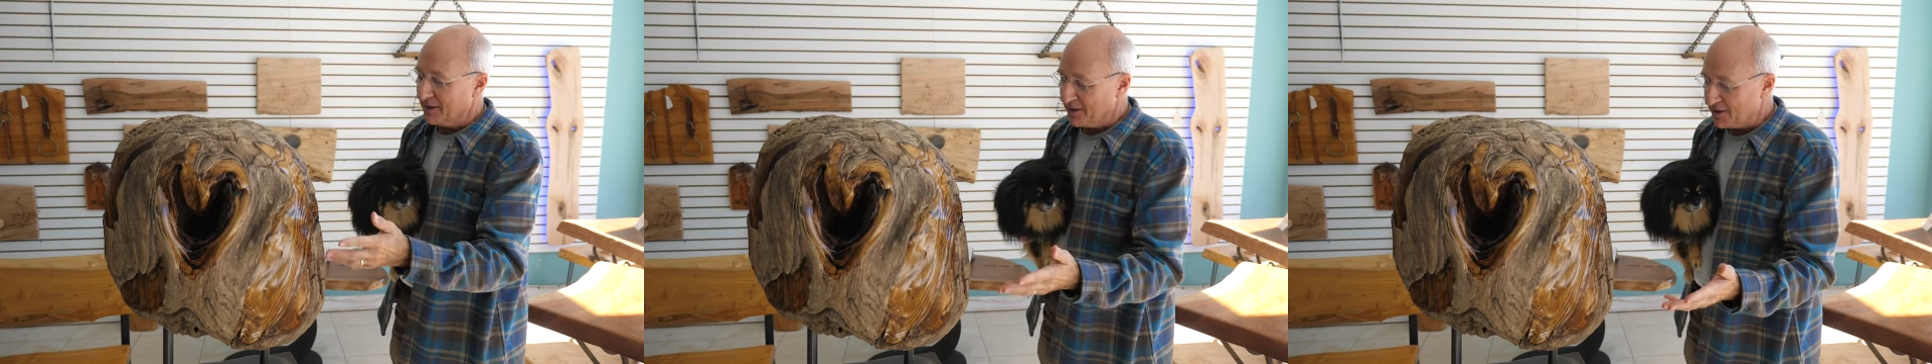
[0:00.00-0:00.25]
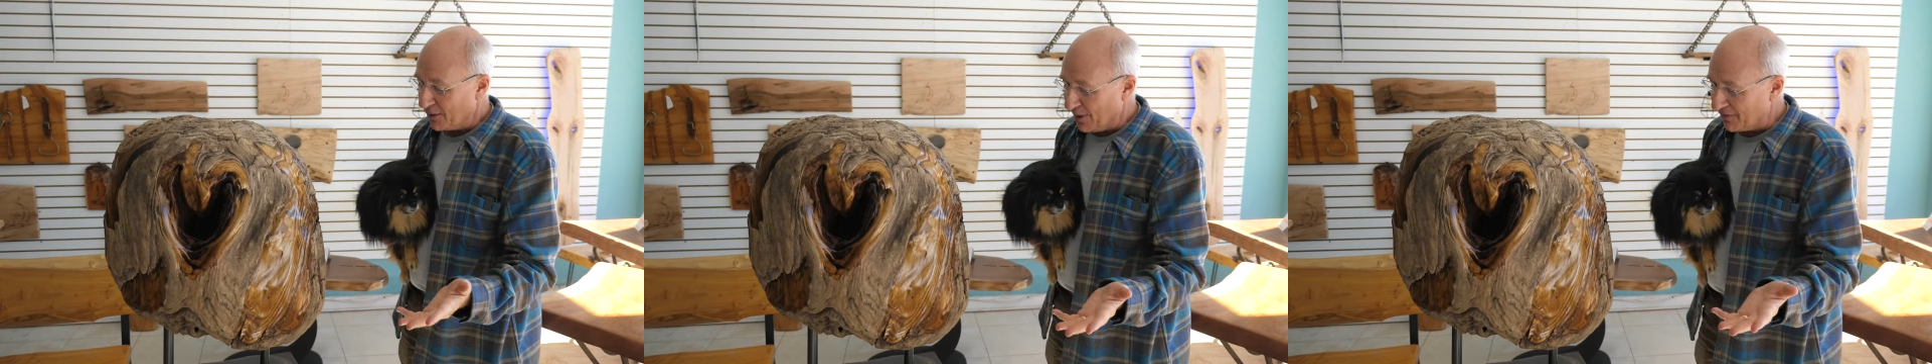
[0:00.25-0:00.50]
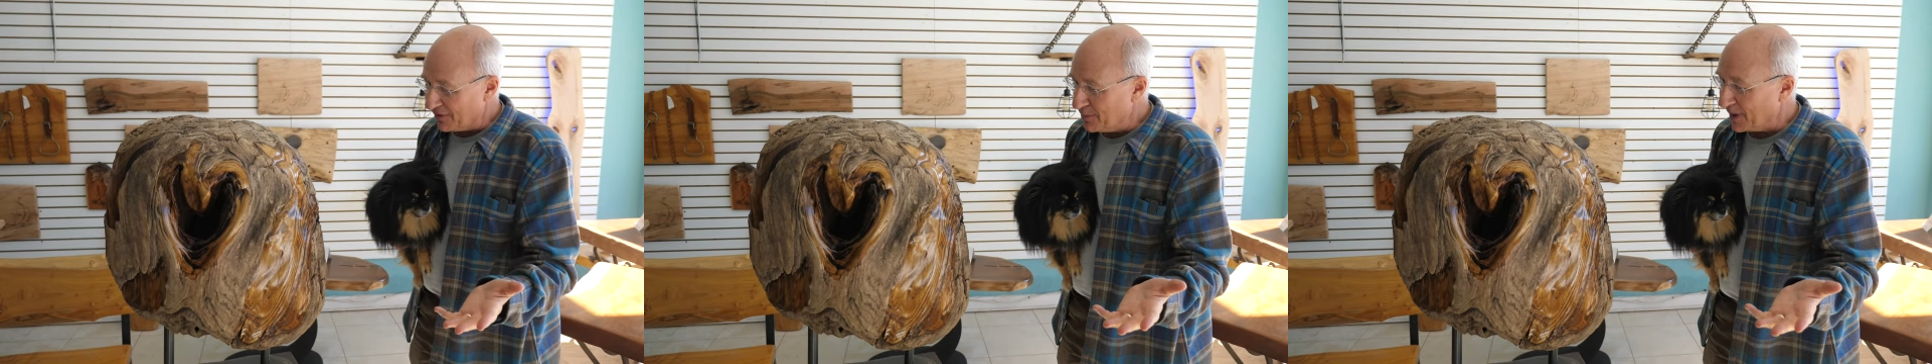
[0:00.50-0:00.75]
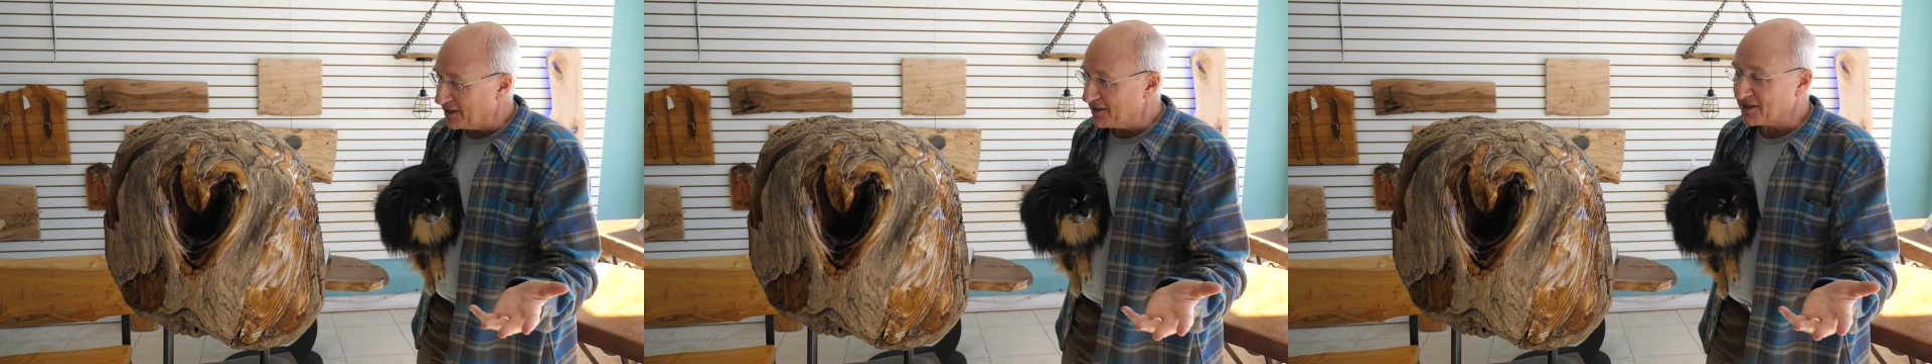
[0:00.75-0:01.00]
So
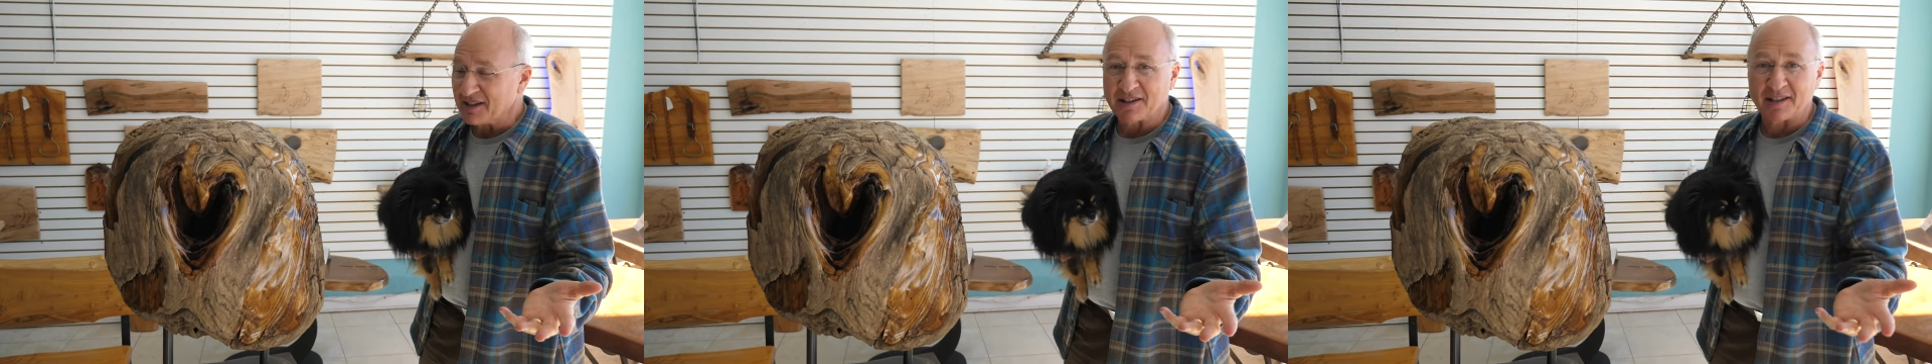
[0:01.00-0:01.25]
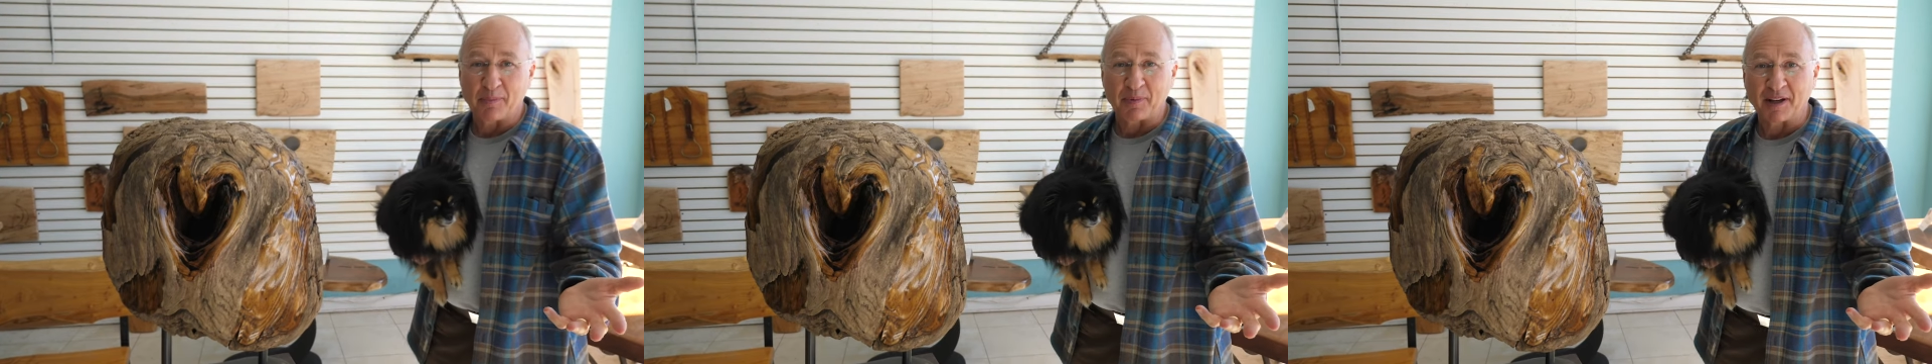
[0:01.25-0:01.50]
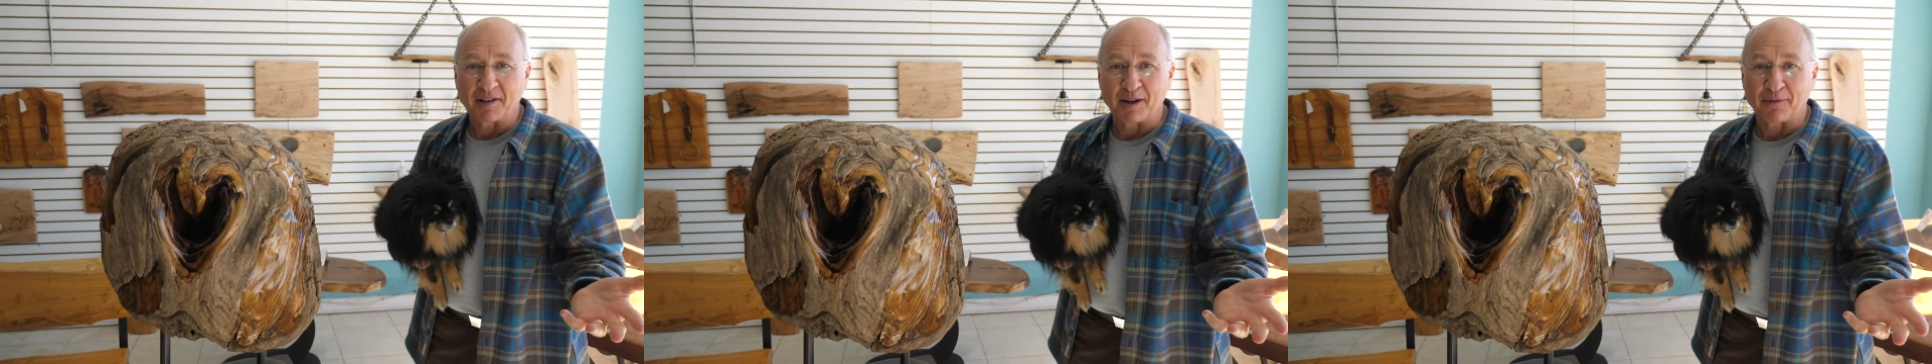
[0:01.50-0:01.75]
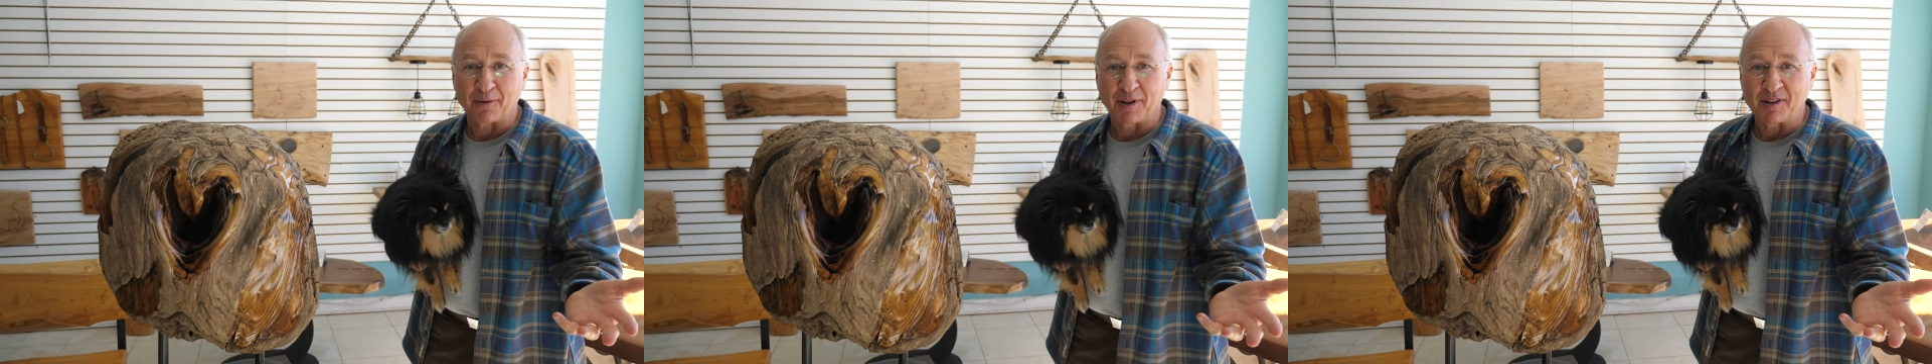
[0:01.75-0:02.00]
everybody sees something
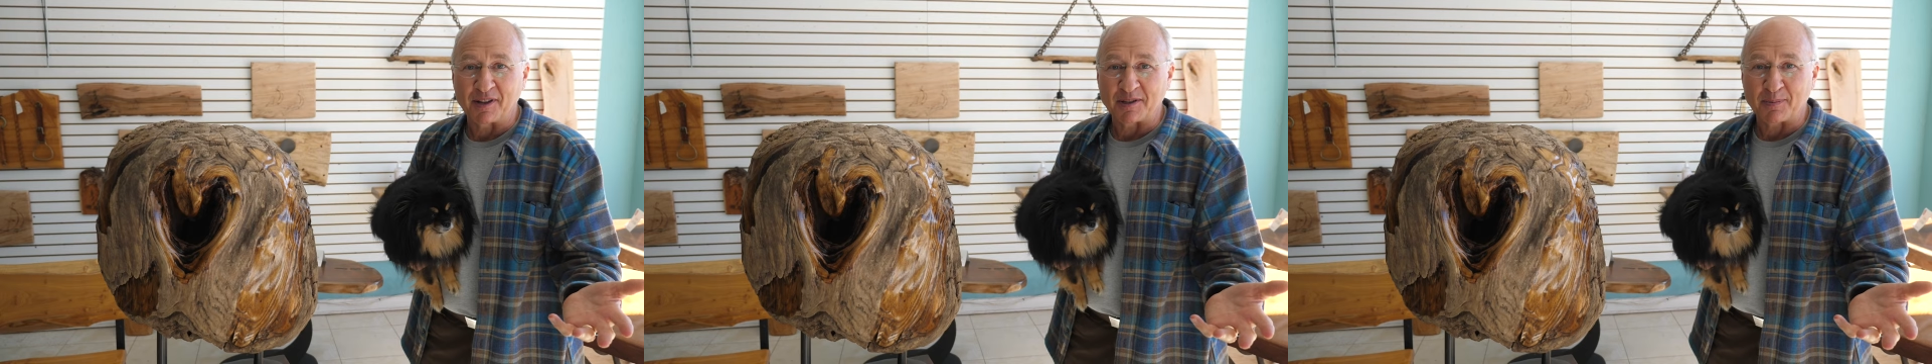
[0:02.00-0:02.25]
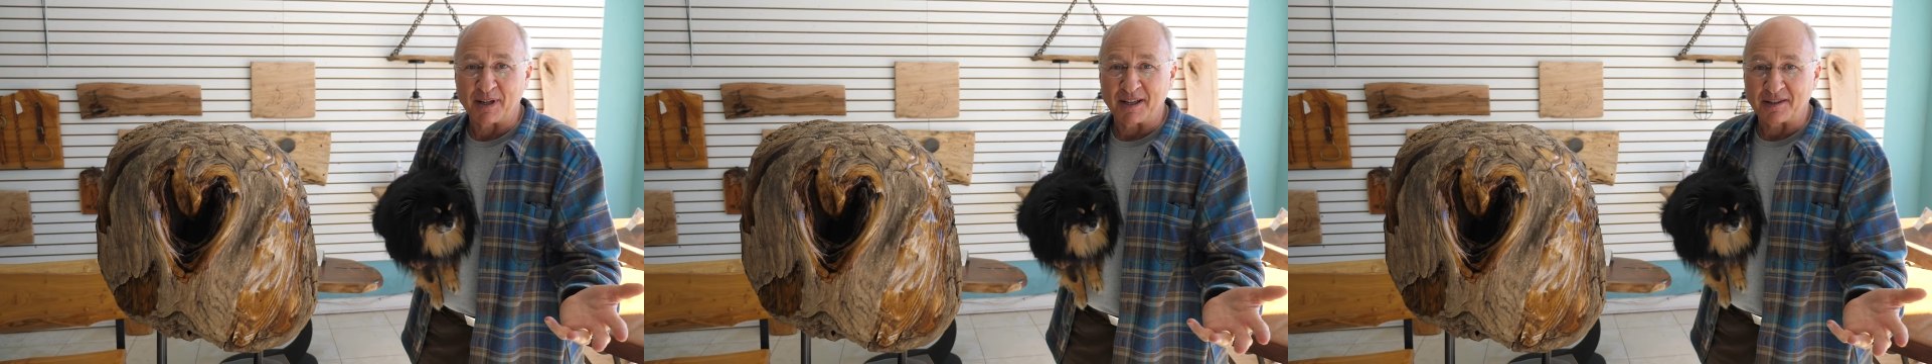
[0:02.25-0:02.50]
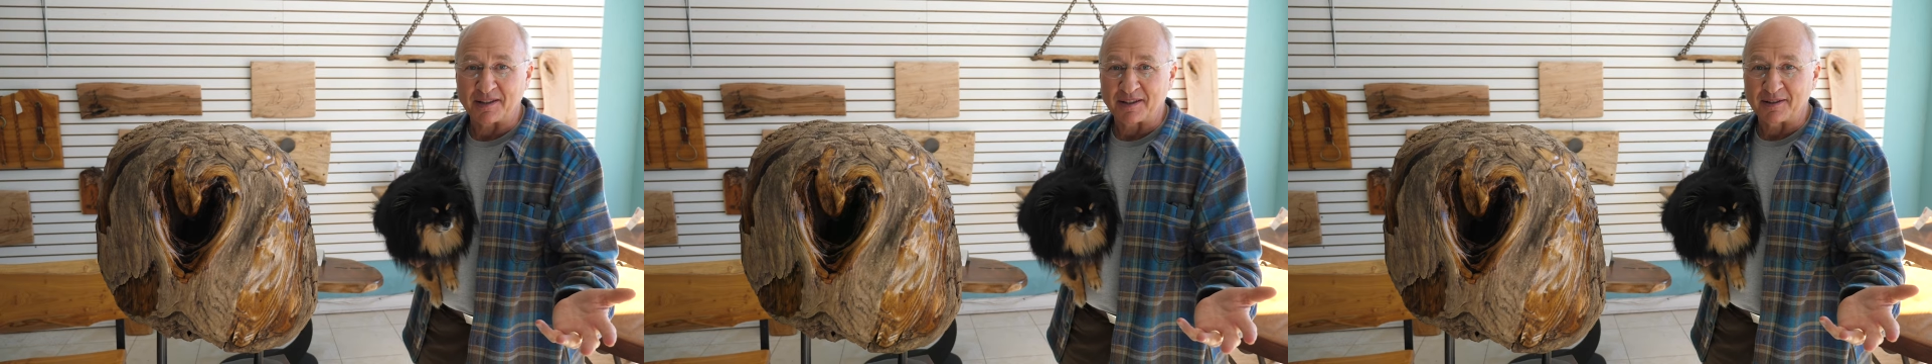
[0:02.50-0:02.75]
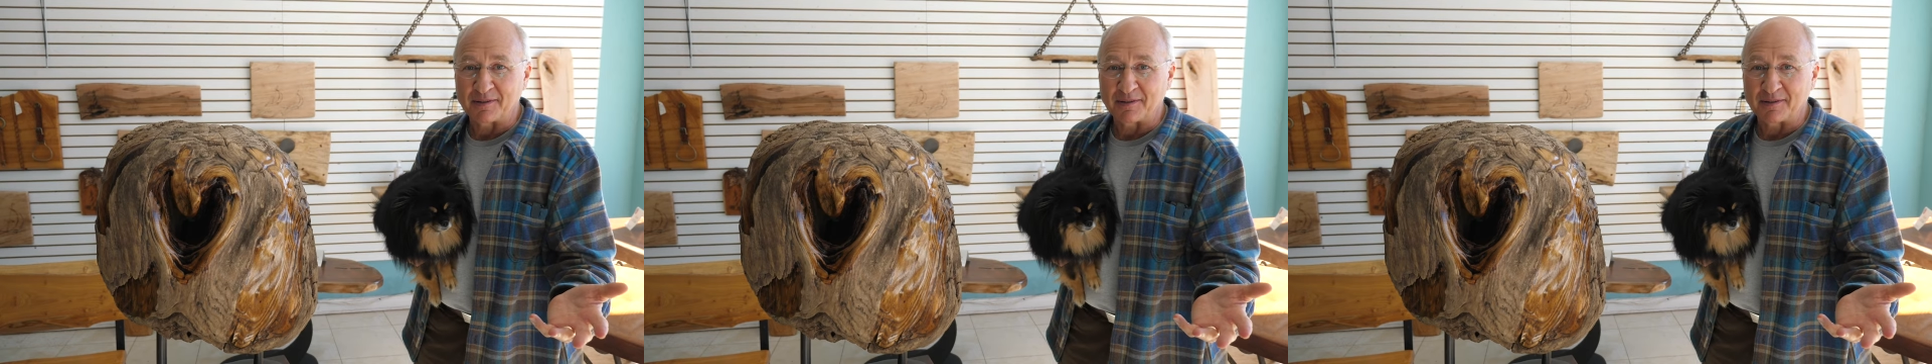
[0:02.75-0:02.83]
different in this piece.